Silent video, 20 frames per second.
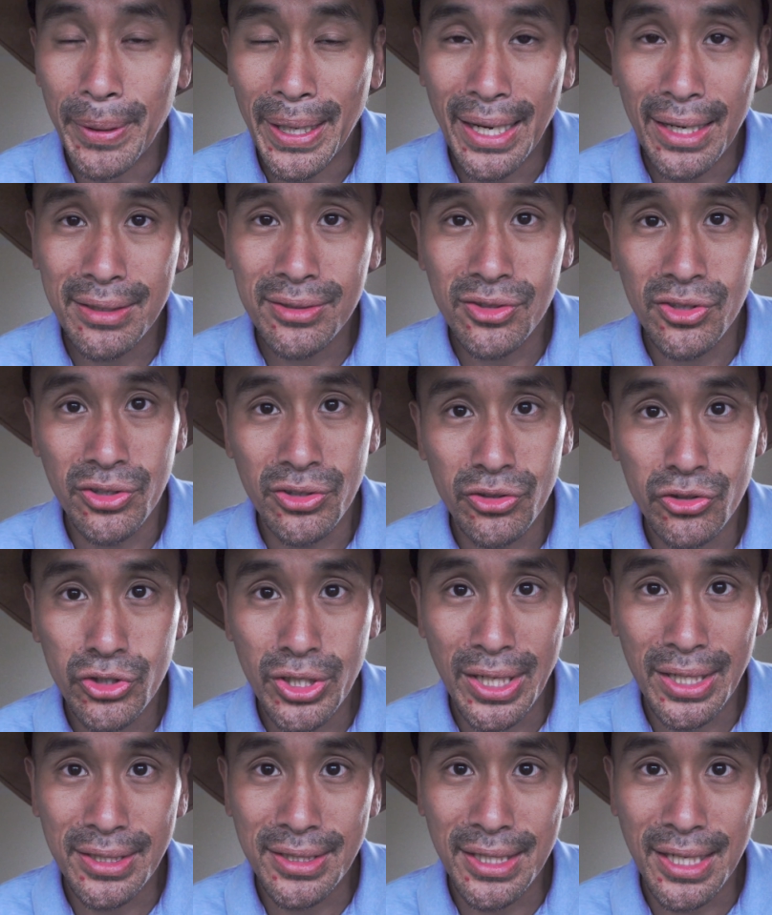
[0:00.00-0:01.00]
back certain
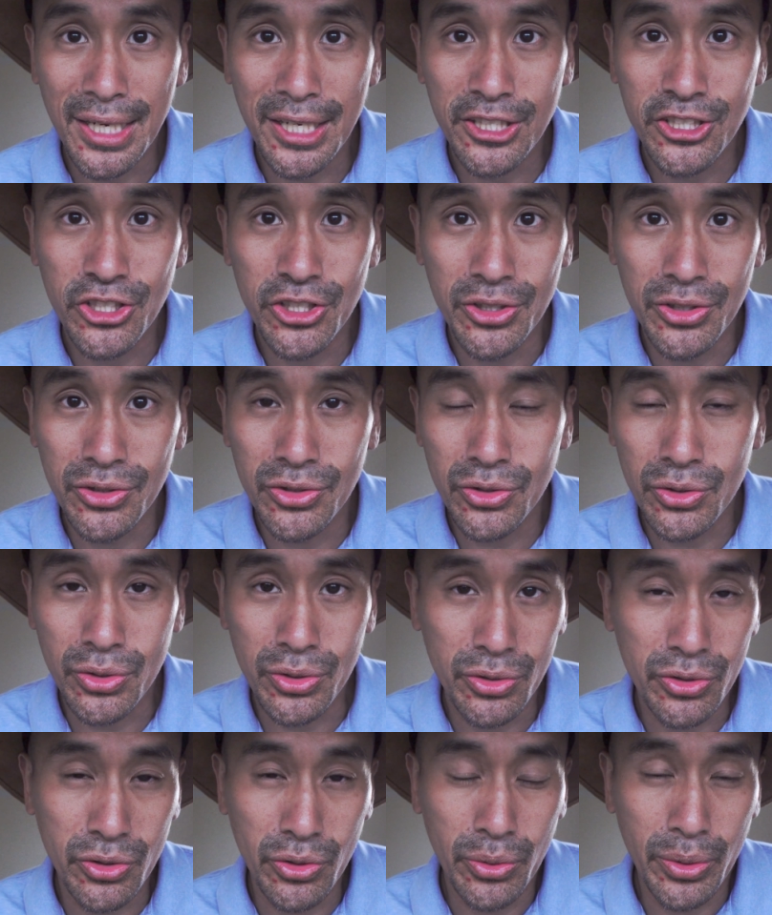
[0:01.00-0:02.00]
transactions
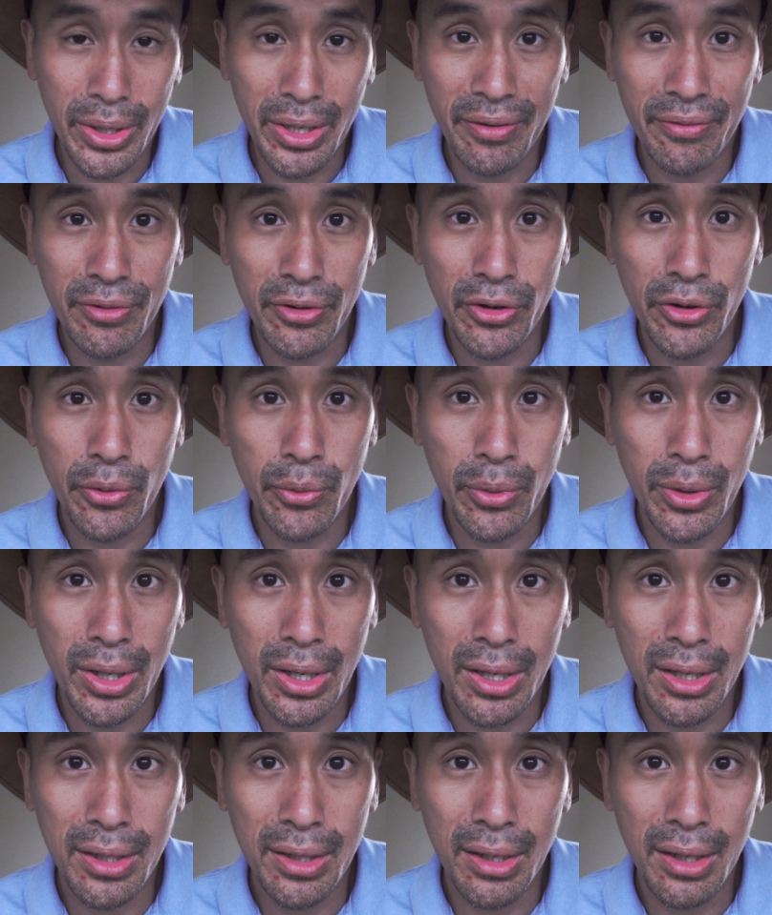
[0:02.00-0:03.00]
or do whatever you
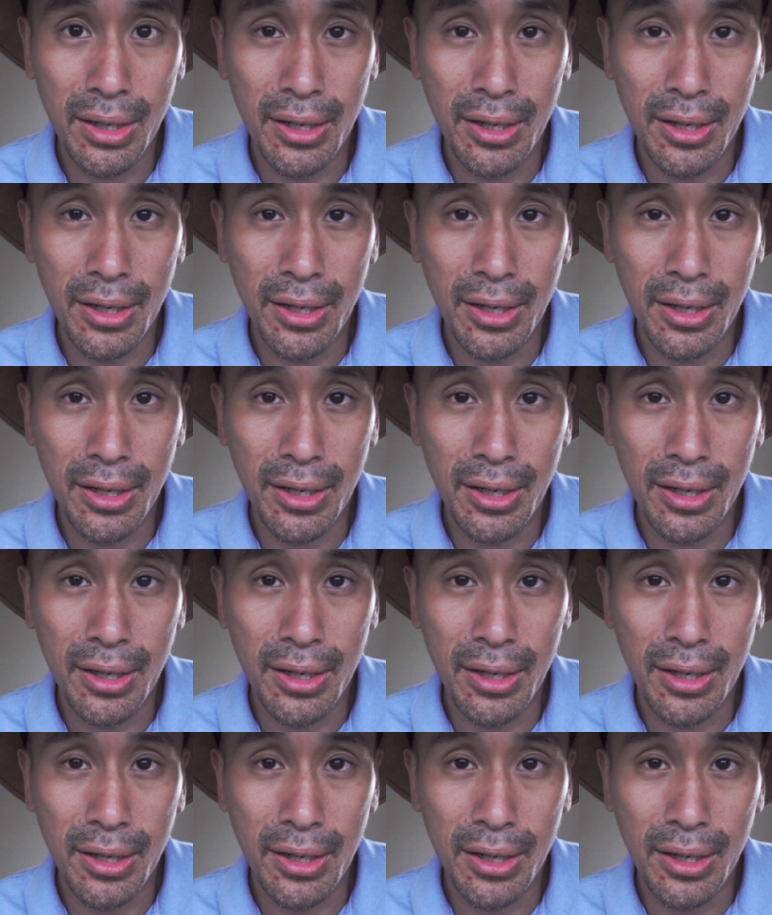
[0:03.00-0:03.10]
want.